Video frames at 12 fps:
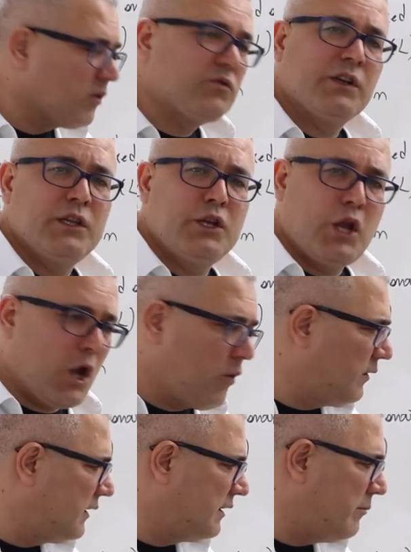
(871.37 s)
already
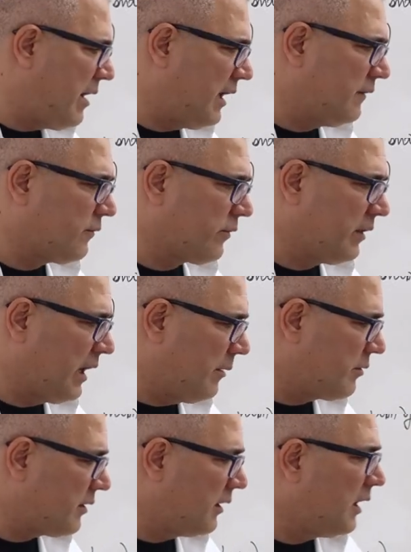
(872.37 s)
know the demand for
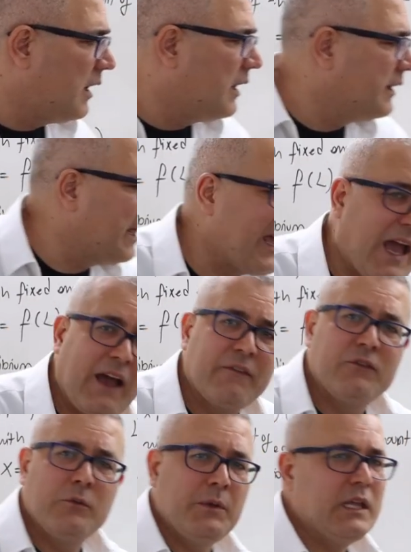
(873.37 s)
labor. They
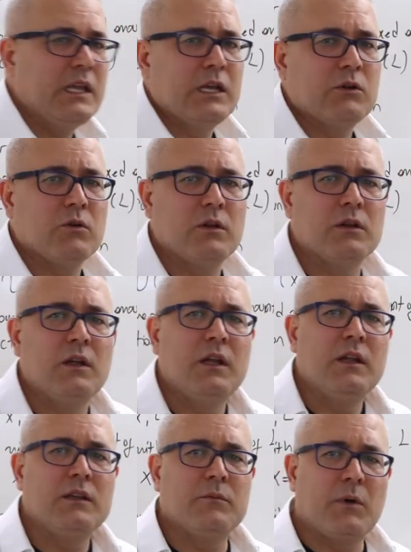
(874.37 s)
have to be equal.
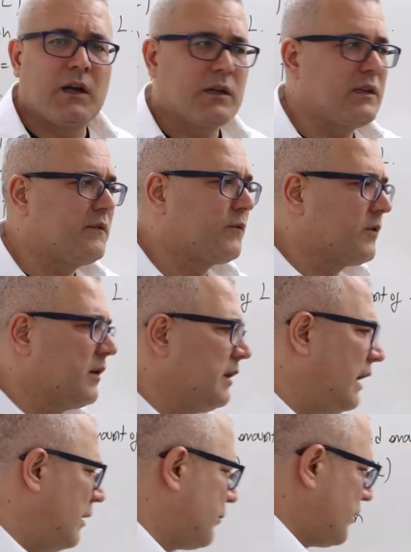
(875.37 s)
The market for
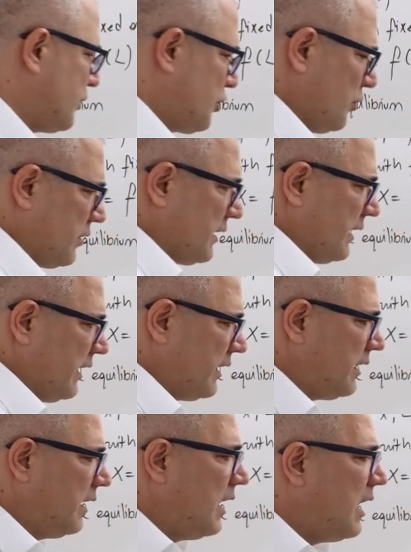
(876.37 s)
labor should
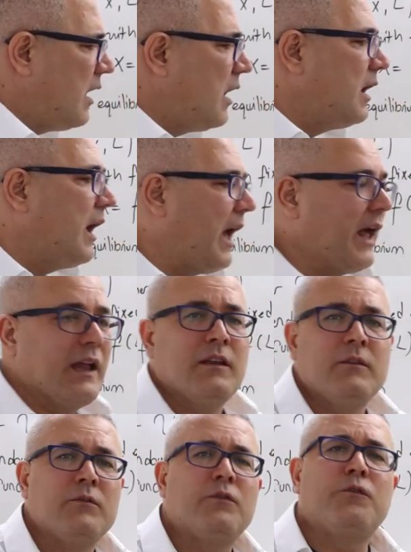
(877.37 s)
clear.
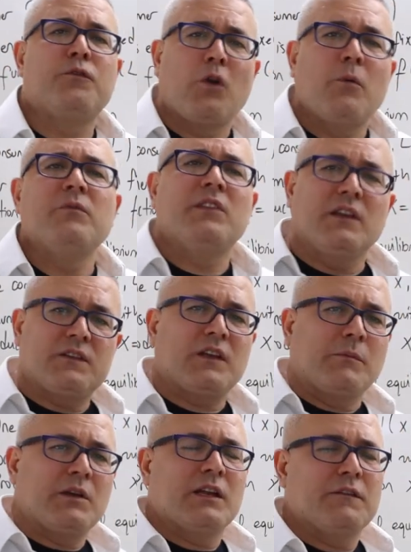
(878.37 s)
And from this,
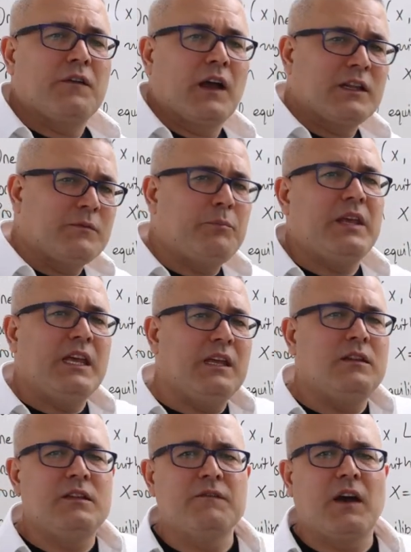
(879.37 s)
I'm going to find
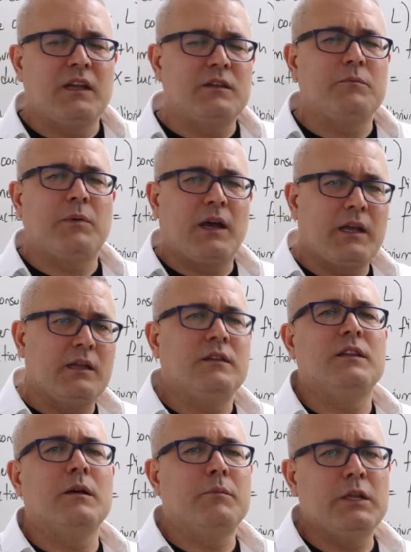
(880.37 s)
P divided by
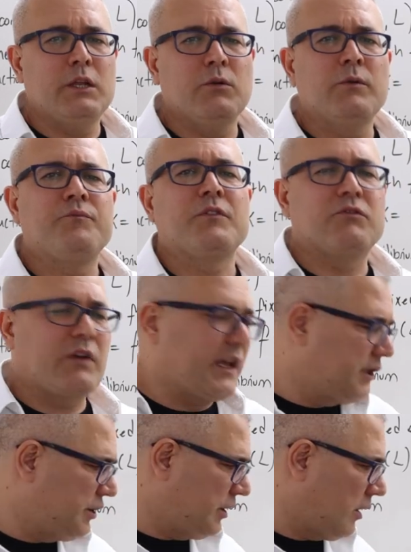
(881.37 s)
W
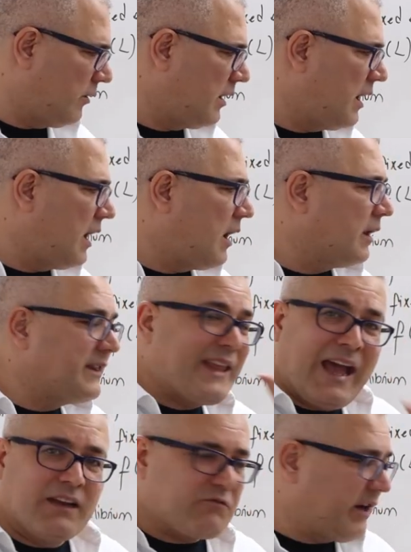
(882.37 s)
ratio.
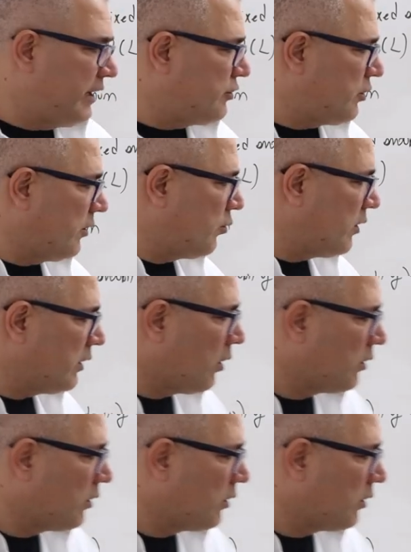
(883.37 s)
That ratio will